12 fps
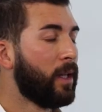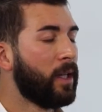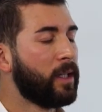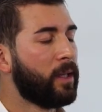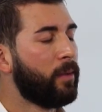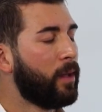and
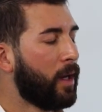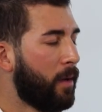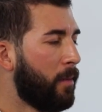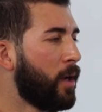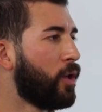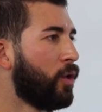that's something I
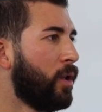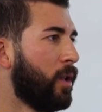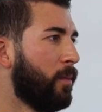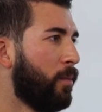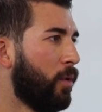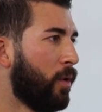mentioned in
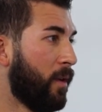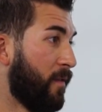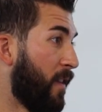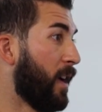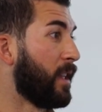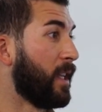the book. In
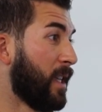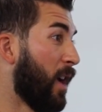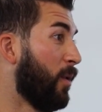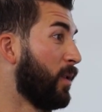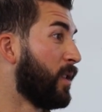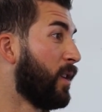fact, that's
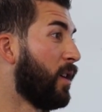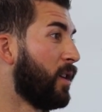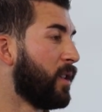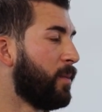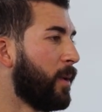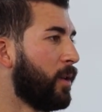how it
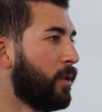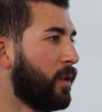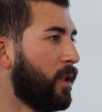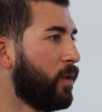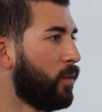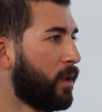starts, because
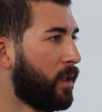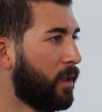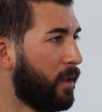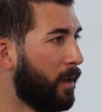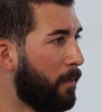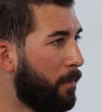this was
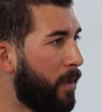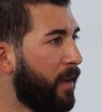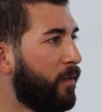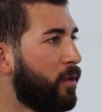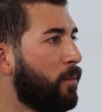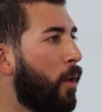the
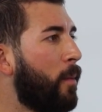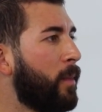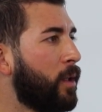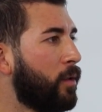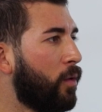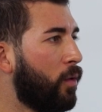pivot
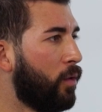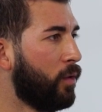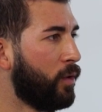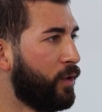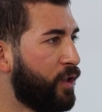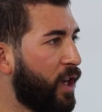moment
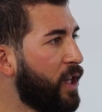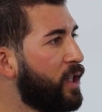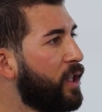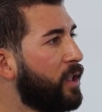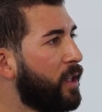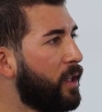on
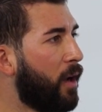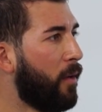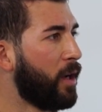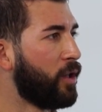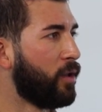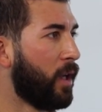changing the
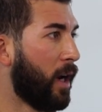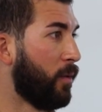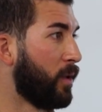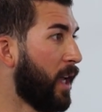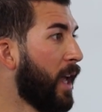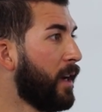direction that I
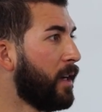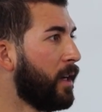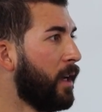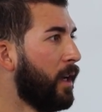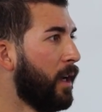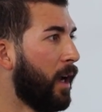was heading.
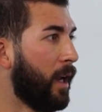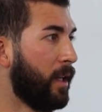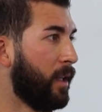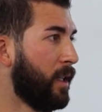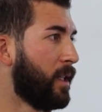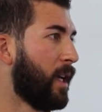And
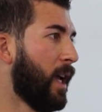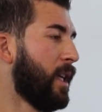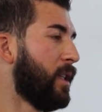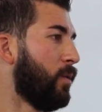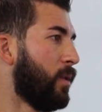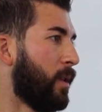in this
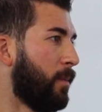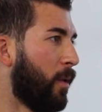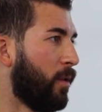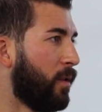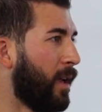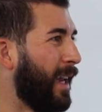case, it was
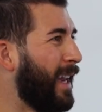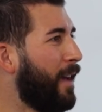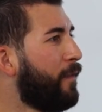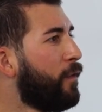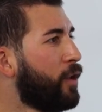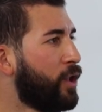about
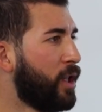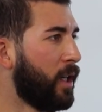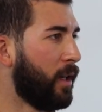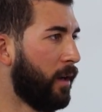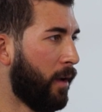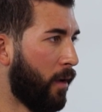
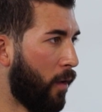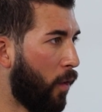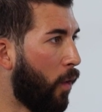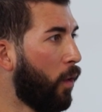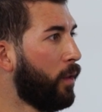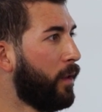leveraging
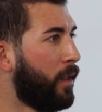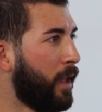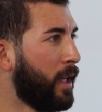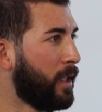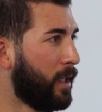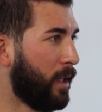all the
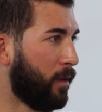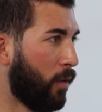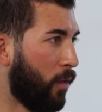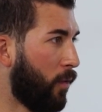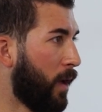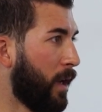things that
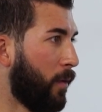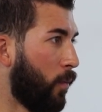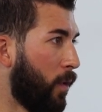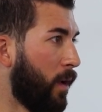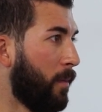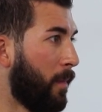already
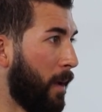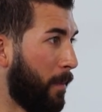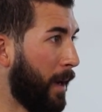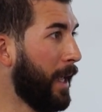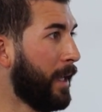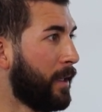were in my
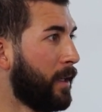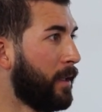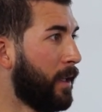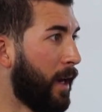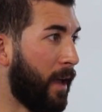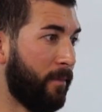plate
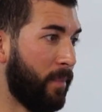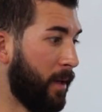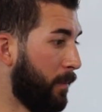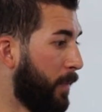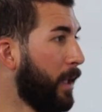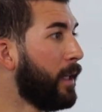that I've
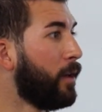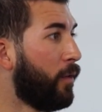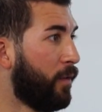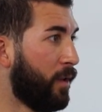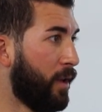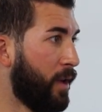been building
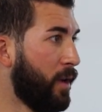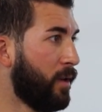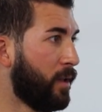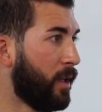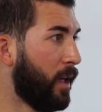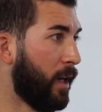over the
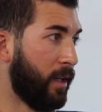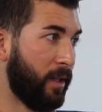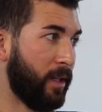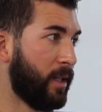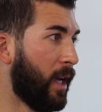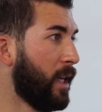years. And in
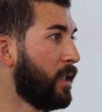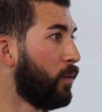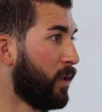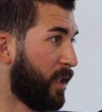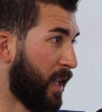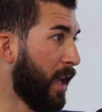this case, it
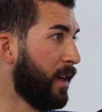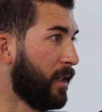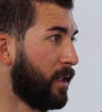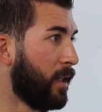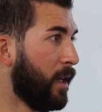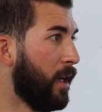was
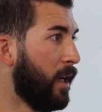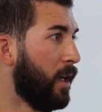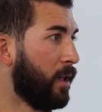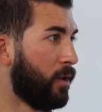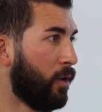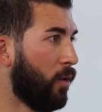tennis.
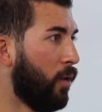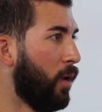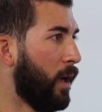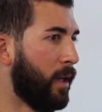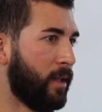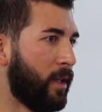So
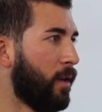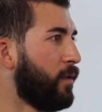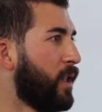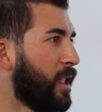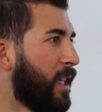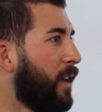instead of
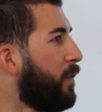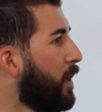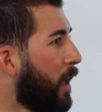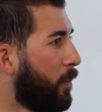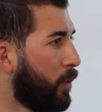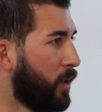just giving
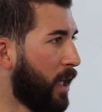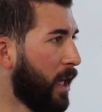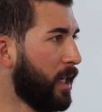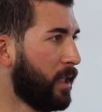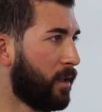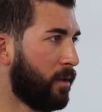up on
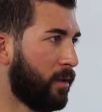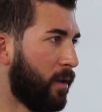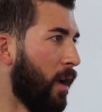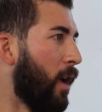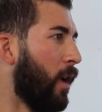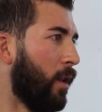tennis, because
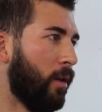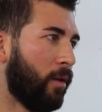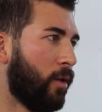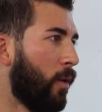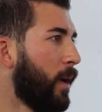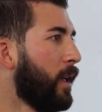look,
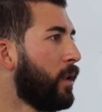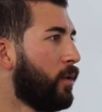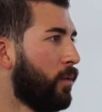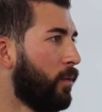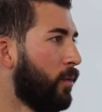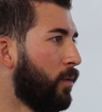going
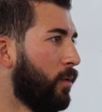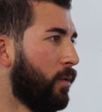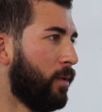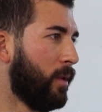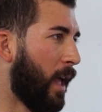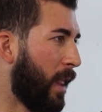
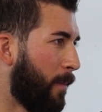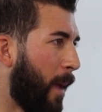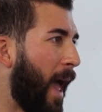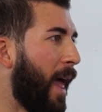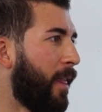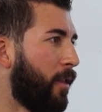into that
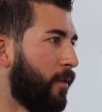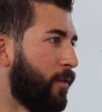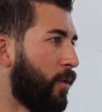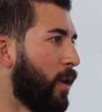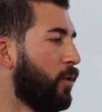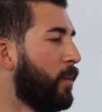path of
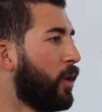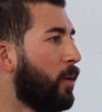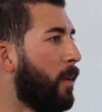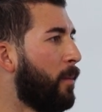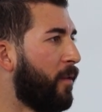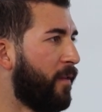trying to
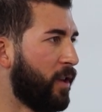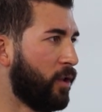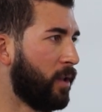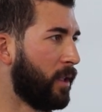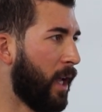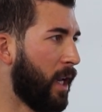become a
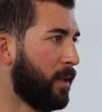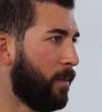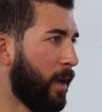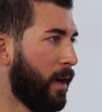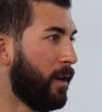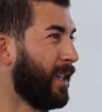professional tennis
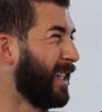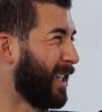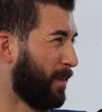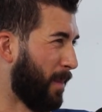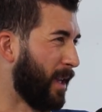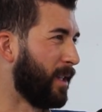player is
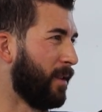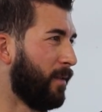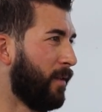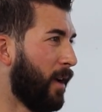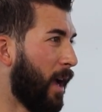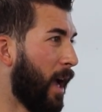expensive.
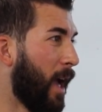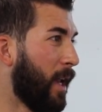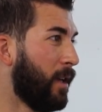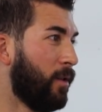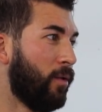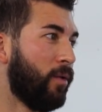
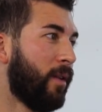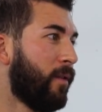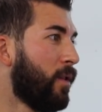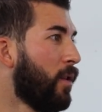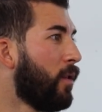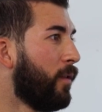And you never
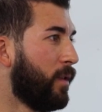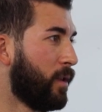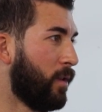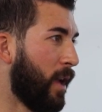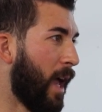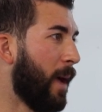know if it's
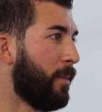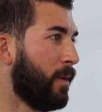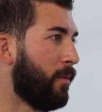going to happen,